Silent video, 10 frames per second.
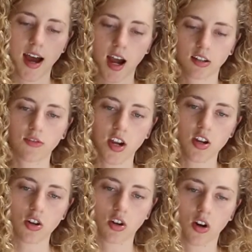
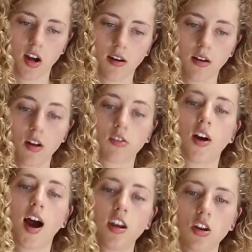Activate your grid.
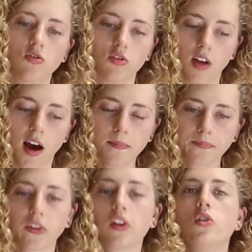So how do you do that?
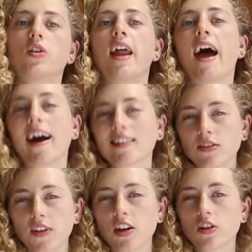You can
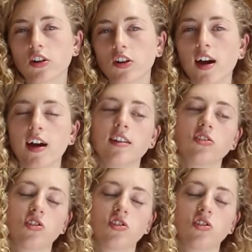activate your grid